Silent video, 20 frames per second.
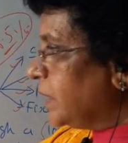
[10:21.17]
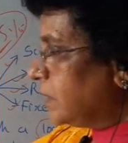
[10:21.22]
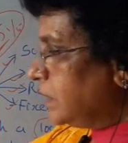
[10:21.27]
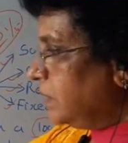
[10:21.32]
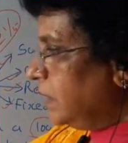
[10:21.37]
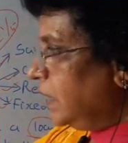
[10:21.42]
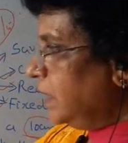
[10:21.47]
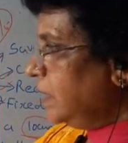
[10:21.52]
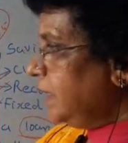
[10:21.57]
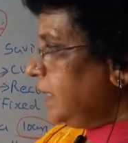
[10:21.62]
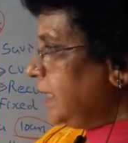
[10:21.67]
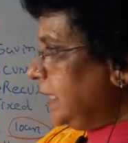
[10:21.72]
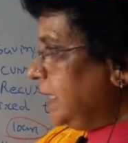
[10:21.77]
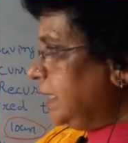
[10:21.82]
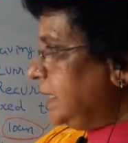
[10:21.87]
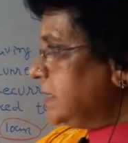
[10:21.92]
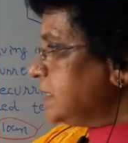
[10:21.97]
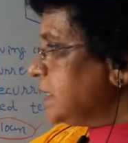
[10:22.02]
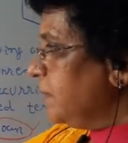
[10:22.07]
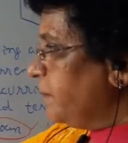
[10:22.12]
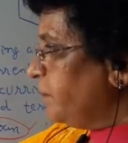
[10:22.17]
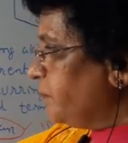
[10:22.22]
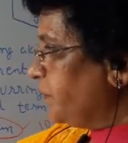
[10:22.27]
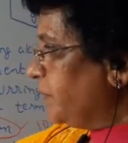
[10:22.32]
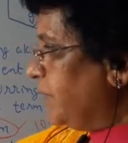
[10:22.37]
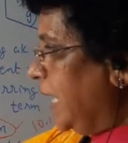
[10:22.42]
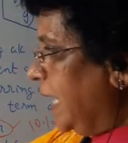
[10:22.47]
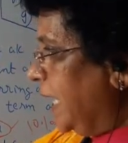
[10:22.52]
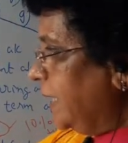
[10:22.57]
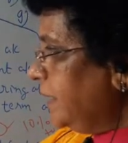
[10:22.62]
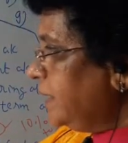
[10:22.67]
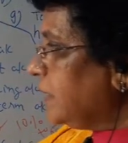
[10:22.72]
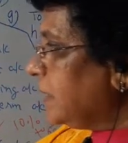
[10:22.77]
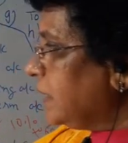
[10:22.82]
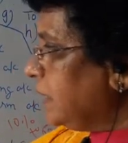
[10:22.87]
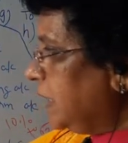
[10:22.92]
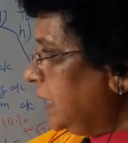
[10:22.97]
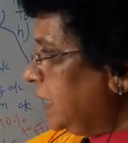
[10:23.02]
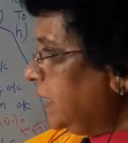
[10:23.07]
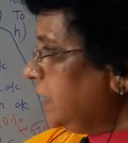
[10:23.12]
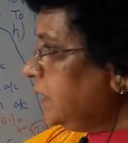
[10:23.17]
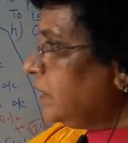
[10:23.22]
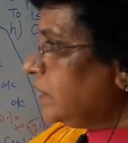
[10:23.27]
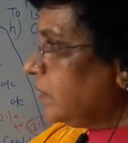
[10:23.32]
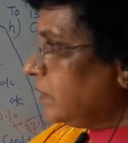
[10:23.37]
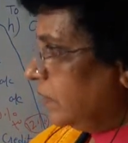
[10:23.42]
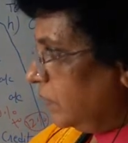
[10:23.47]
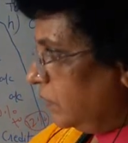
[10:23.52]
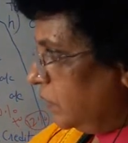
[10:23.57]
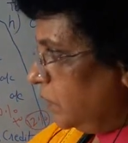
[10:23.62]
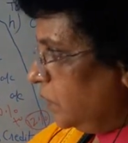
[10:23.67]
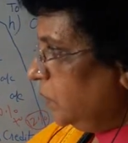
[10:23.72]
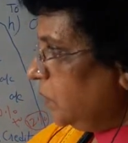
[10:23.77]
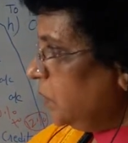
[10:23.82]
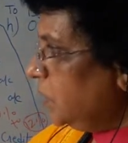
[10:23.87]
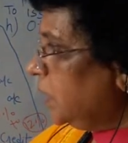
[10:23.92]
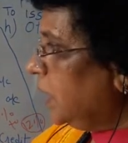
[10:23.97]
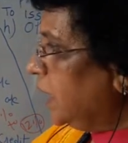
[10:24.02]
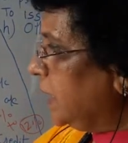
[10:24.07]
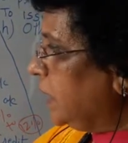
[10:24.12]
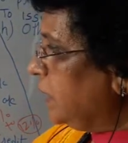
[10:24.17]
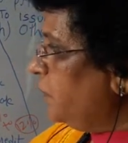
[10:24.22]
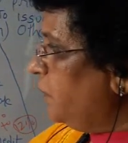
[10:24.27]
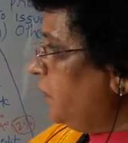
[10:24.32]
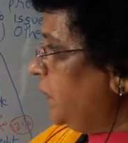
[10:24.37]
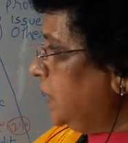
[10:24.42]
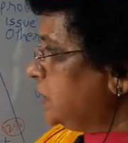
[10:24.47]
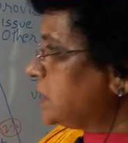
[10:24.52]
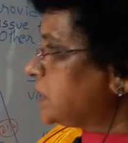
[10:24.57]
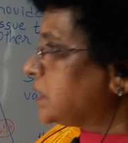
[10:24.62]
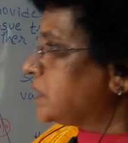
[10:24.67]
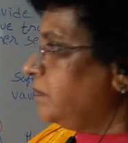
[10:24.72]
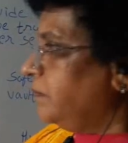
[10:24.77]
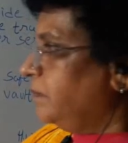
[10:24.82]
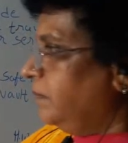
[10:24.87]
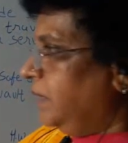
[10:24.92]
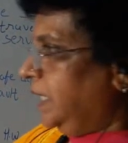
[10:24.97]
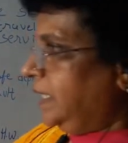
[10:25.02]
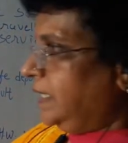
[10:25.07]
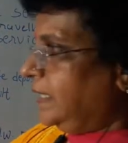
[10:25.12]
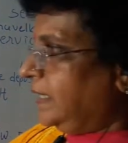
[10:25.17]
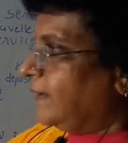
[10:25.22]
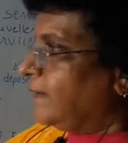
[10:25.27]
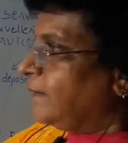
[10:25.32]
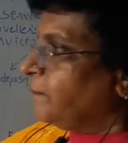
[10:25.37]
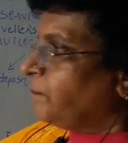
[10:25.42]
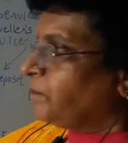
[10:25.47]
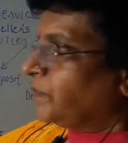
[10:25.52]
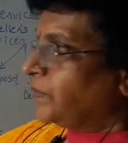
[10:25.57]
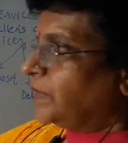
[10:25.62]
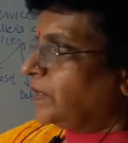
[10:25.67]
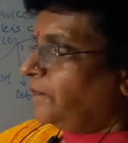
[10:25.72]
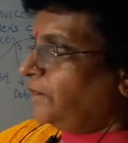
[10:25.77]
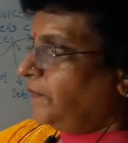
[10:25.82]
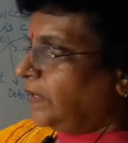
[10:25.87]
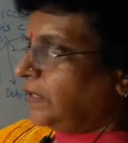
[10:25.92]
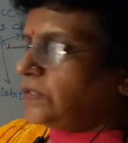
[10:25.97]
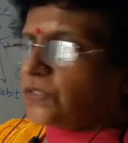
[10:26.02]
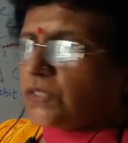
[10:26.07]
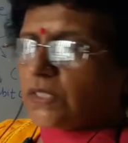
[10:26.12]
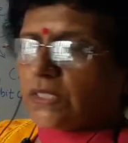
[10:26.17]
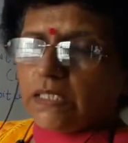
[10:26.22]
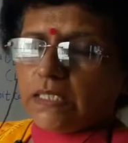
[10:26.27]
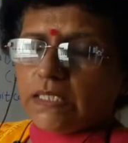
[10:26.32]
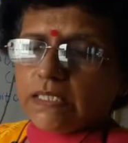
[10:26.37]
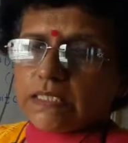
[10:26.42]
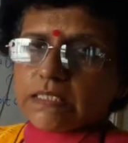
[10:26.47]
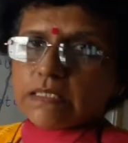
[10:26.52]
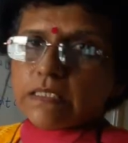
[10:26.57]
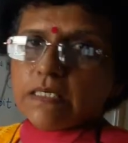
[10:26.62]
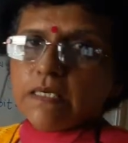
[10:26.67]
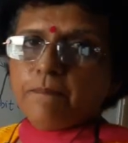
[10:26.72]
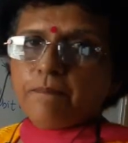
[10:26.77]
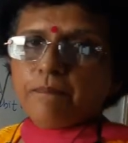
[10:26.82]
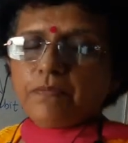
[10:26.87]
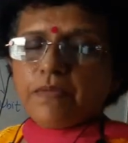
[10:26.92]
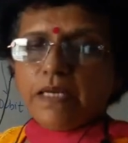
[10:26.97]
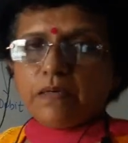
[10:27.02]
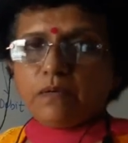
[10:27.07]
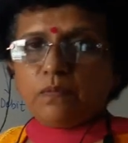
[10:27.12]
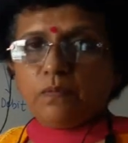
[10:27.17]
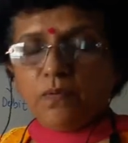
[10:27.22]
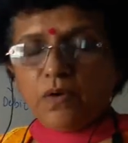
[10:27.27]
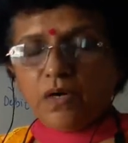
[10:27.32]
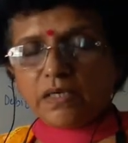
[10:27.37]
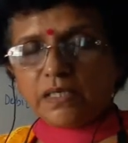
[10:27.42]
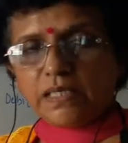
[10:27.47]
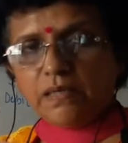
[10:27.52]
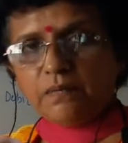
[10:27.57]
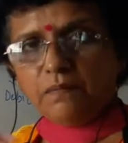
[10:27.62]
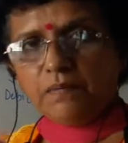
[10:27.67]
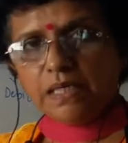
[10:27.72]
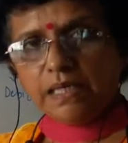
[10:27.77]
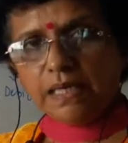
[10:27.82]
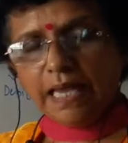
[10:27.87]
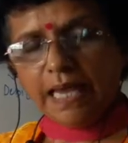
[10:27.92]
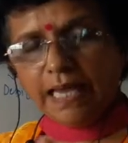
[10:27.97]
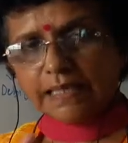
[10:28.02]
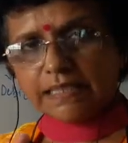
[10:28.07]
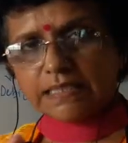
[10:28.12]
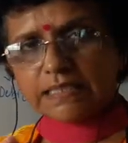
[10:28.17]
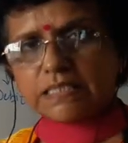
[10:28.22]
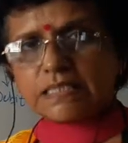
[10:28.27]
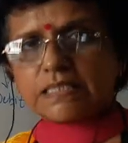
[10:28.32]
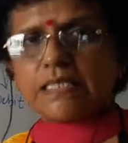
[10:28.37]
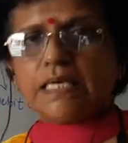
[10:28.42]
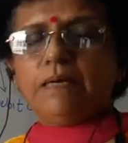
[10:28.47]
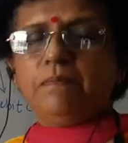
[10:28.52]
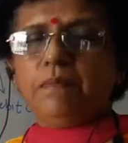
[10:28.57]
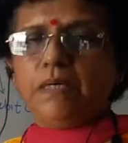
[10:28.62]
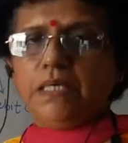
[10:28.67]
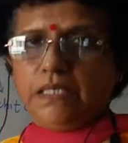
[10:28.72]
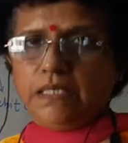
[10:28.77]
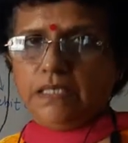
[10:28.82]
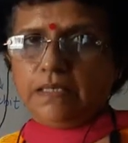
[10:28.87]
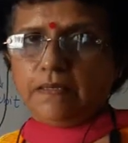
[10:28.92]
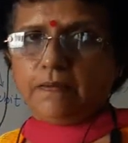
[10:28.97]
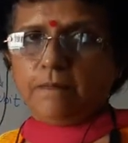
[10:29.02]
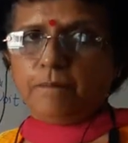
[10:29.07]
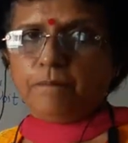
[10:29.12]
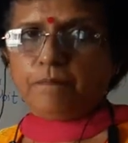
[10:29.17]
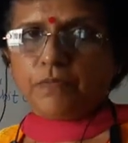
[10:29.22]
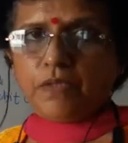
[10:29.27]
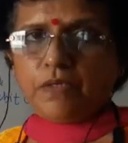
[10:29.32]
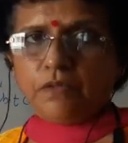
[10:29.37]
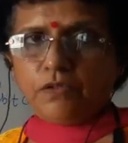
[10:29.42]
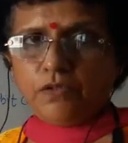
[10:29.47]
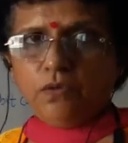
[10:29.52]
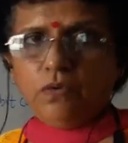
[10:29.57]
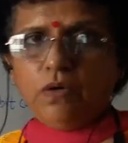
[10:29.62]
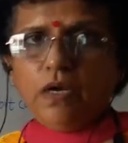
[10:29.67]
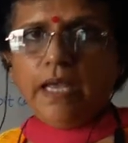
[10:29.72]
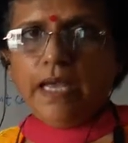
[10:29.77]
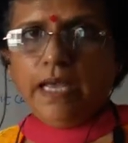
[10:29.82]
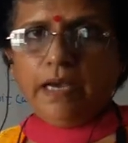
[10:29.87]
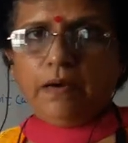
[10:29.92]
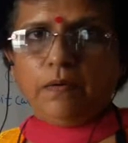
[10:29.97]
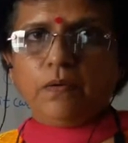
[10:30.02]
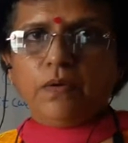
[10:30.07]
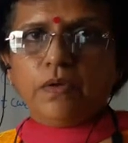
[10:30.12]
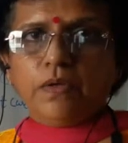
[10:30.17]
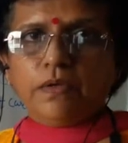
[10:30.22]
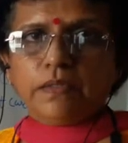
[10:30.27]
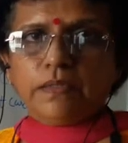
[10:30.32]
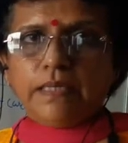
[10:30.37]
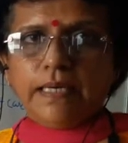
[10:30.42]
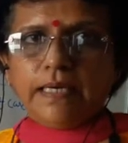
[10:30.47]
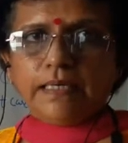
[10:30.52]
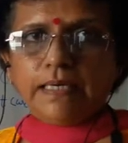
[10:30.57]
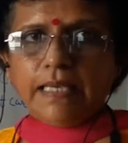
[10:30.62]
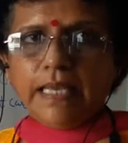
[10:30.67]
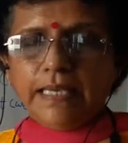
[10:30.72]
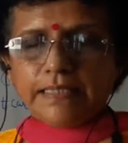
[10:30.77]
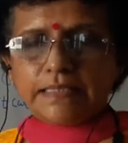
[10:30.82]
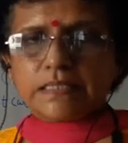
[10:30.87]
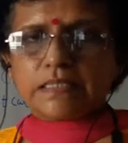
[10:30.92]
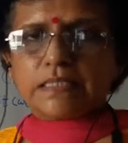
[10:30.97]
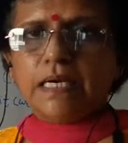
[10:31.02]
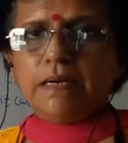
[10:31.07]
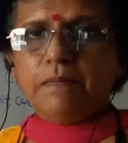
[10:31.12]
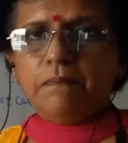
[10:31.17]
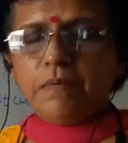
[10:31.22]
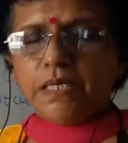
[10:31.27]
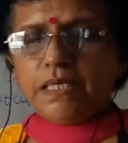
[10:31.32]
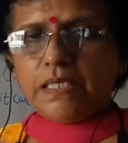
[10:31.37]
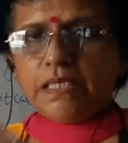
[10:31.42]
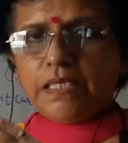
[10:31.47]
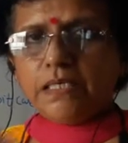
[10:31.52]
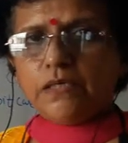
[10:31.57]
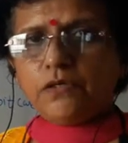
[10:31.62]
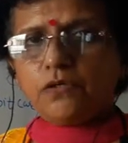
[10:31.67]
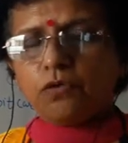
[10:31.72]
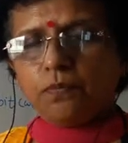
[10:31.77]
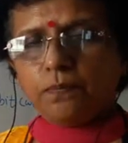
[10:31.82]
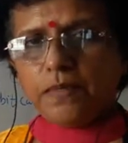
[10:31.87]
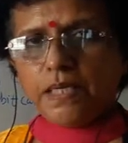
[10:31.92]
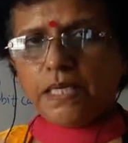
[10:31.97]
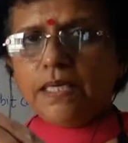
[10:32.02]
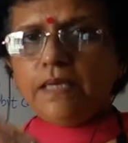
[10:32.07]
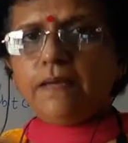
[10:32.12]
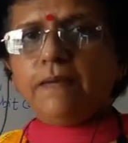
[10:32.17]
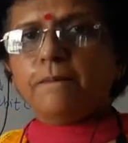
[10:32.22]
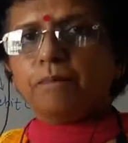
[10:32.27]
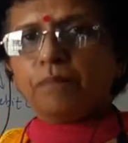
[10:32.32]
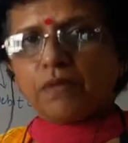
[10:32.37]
Third is that it do the invest money. The function is that whatever extra money you have, that extra money to be